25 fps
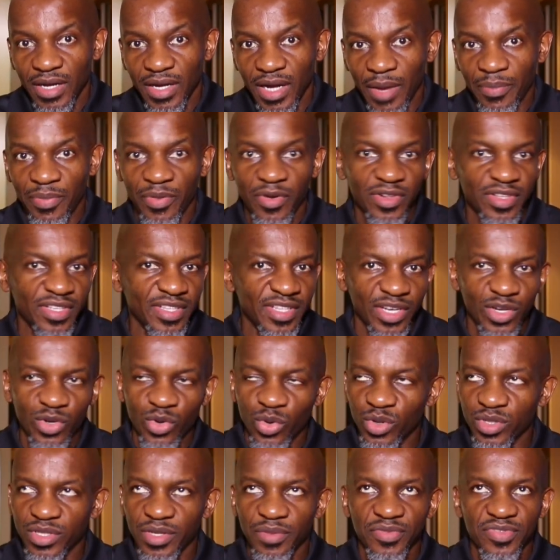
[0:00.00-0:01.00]
apparently they
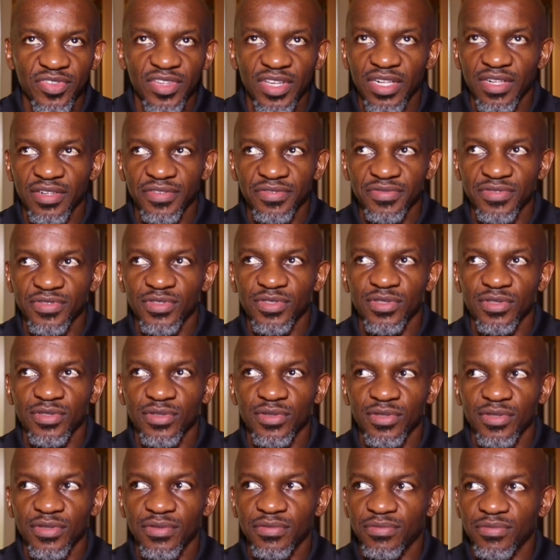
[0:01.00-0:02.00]
call themselves
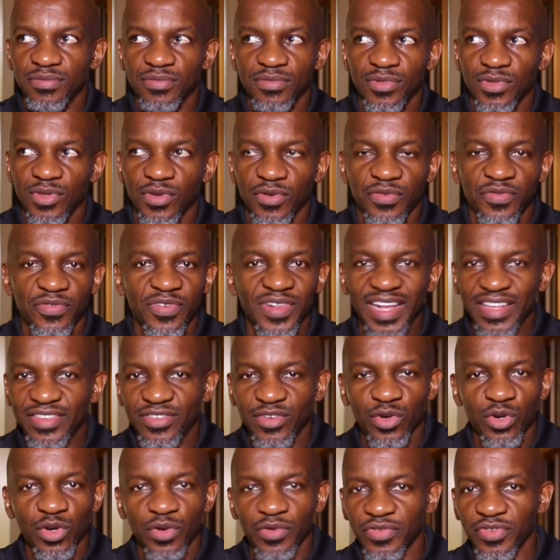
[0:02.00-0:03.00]
the Flat
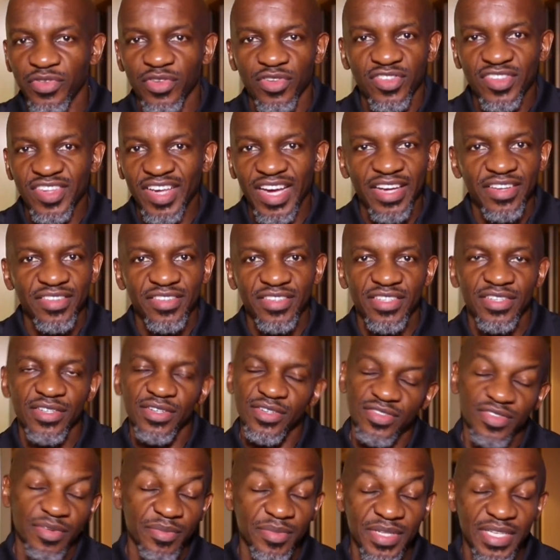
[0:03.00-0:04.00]
Earth Society or
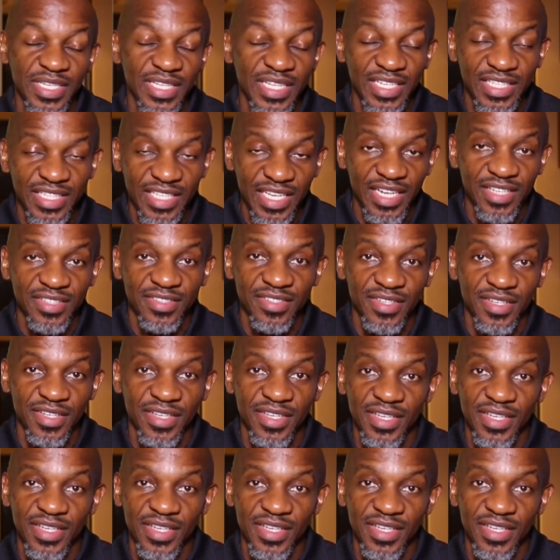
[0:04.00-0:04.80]
something like that,